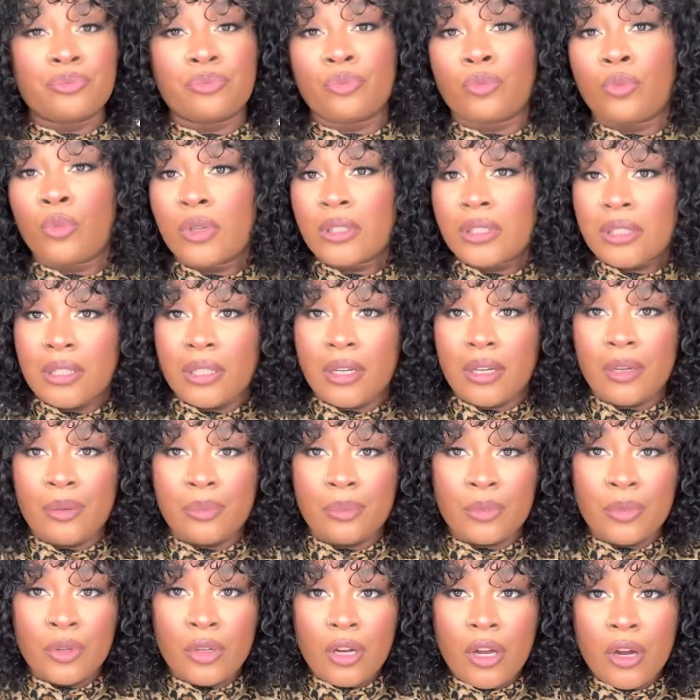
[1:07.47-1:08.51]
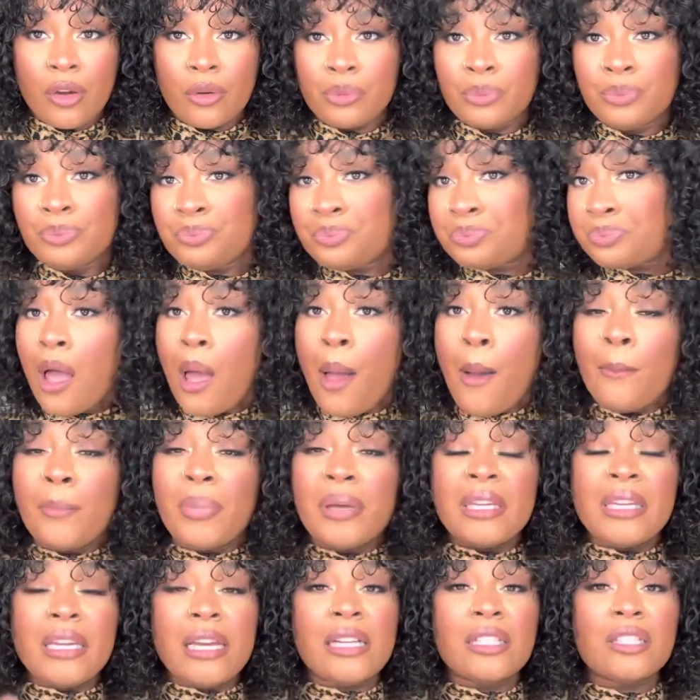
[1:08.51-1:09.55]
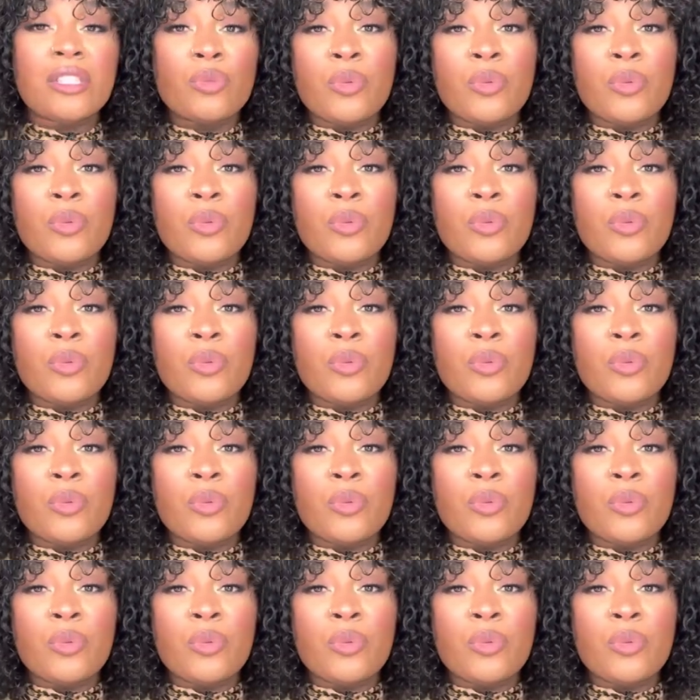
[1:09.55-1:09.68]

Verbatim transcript: What's up, you know? But yes,